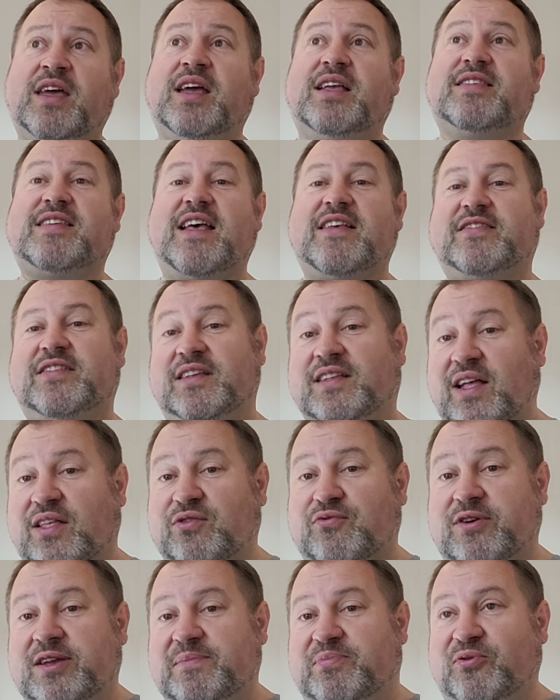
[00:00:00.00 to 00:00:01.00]
tested that
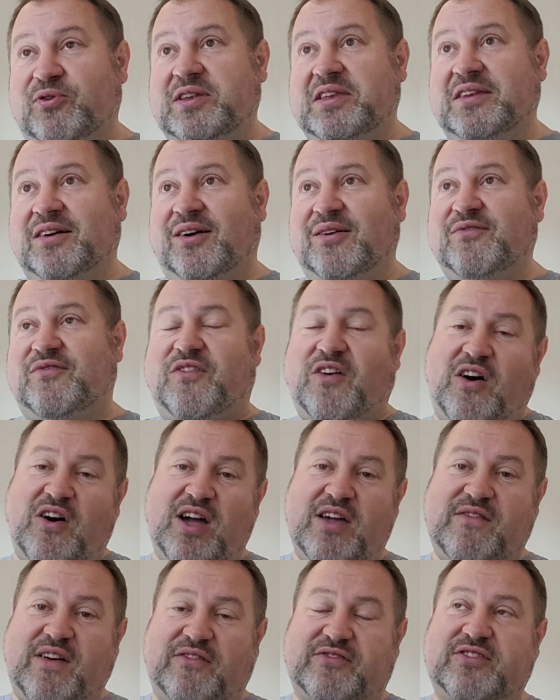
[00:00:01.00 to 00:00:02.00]

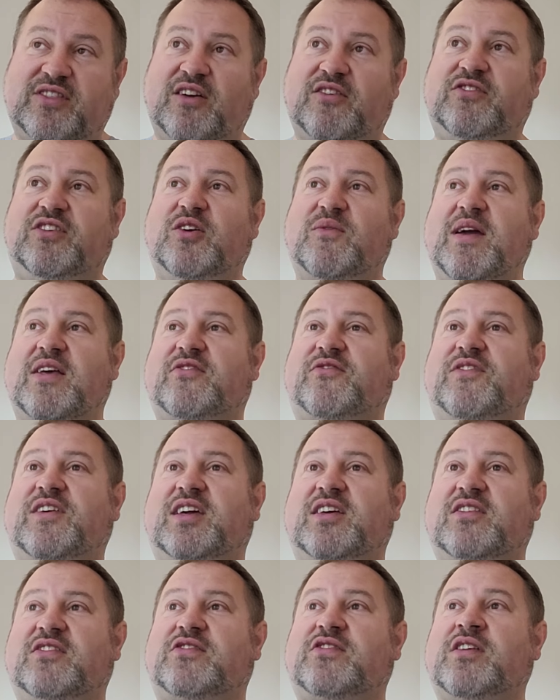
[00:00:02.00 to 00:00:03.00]
3.95 after those US
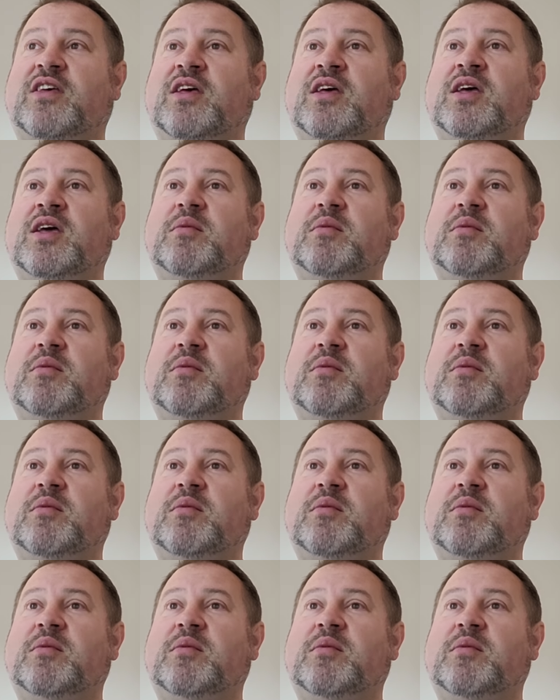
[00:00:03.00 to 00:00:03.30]
figures,